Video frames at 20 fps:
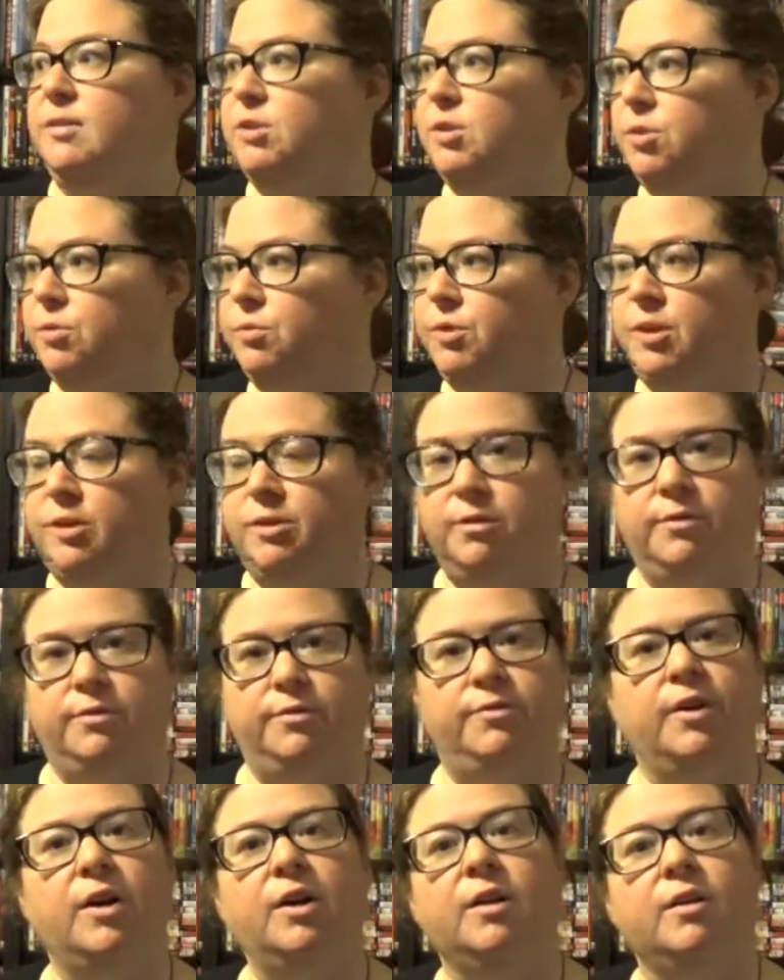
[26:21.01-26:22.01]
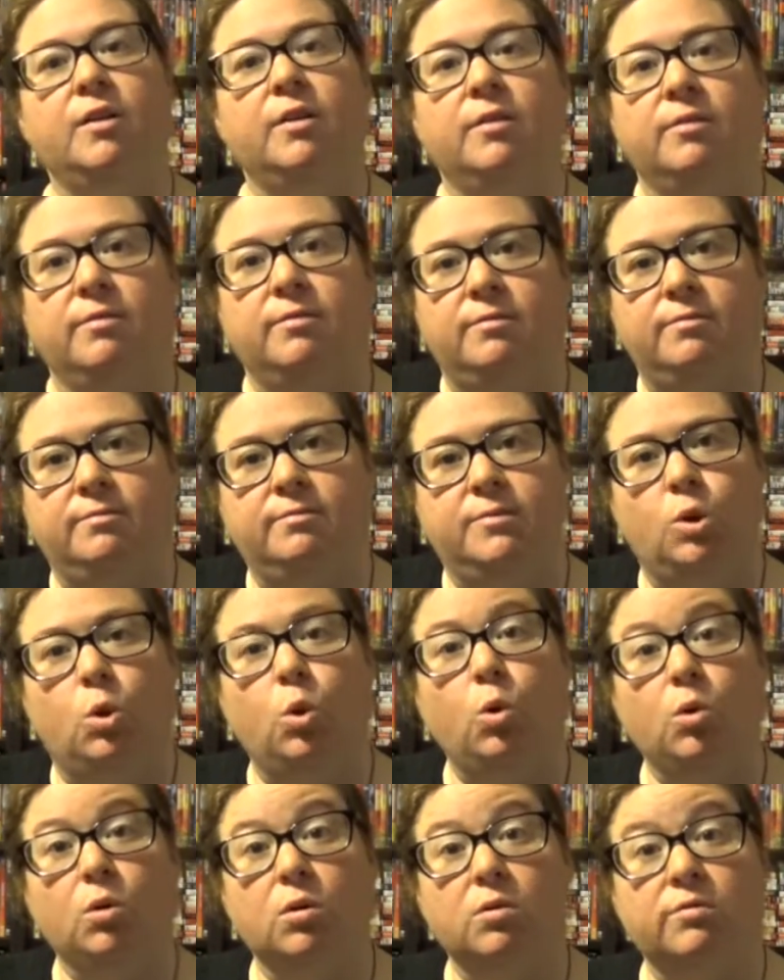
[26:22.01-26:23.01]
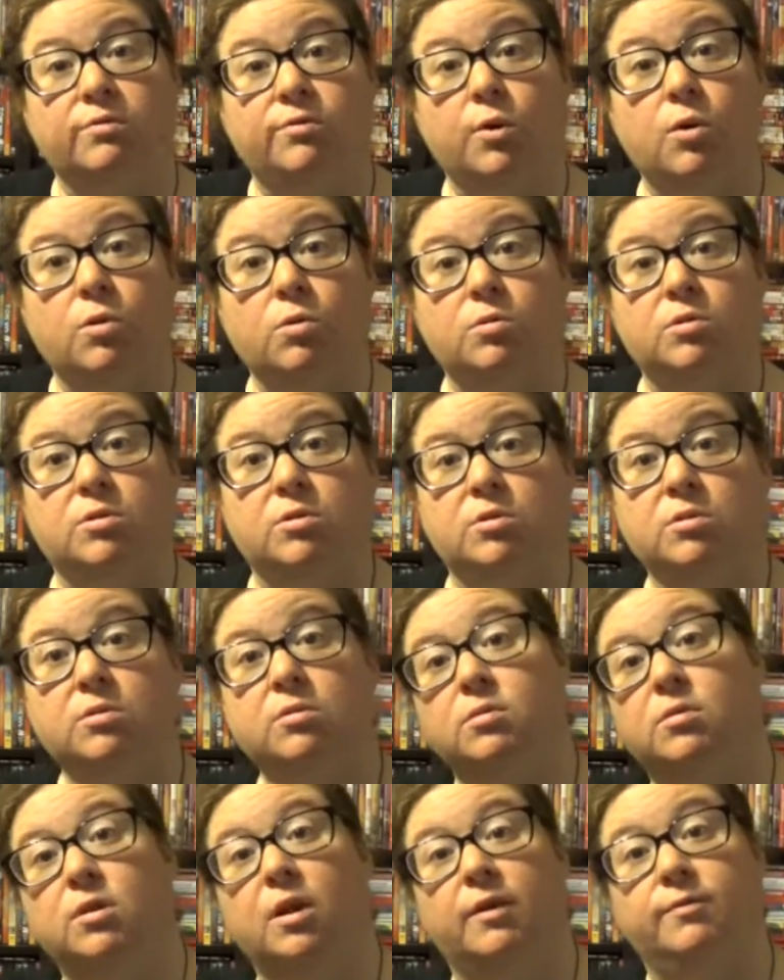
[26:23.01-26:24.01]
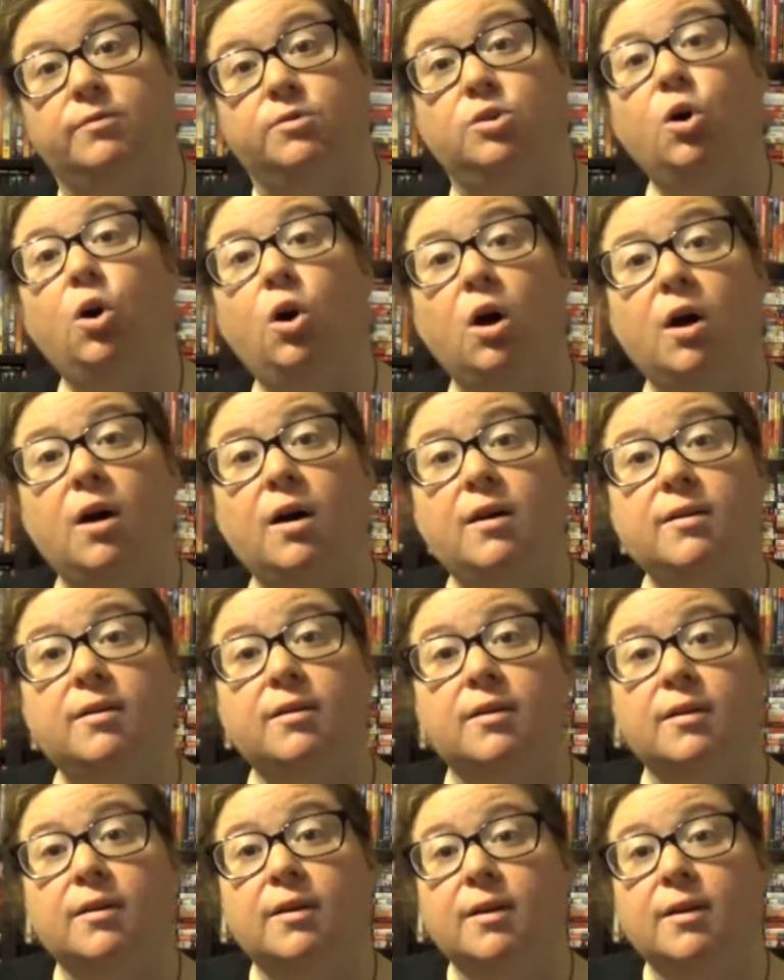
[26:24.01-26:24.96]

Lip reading: the real fun and gore folks who love Dawn,